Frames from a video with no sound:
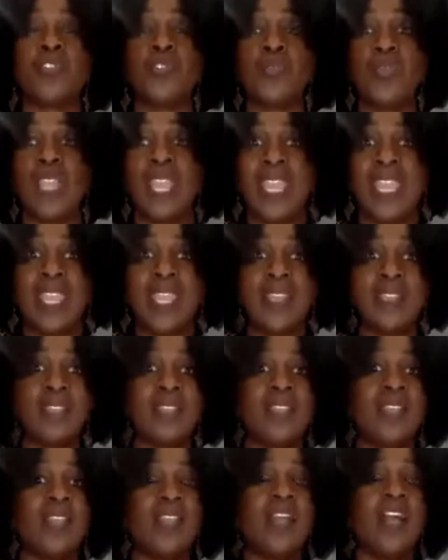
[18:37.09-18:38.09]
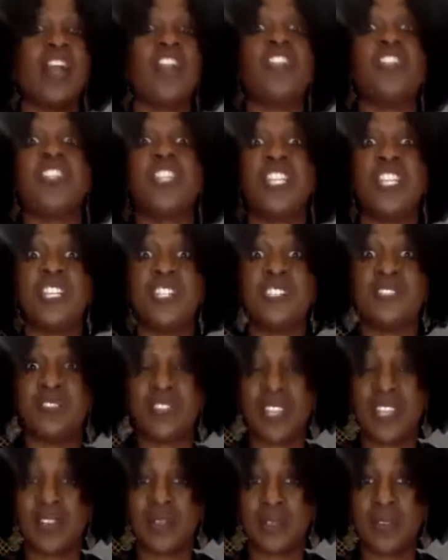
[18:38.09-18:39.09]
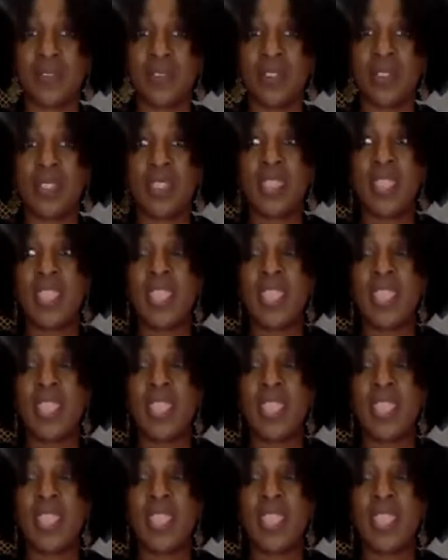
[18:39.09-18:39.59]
create a cheese flavor.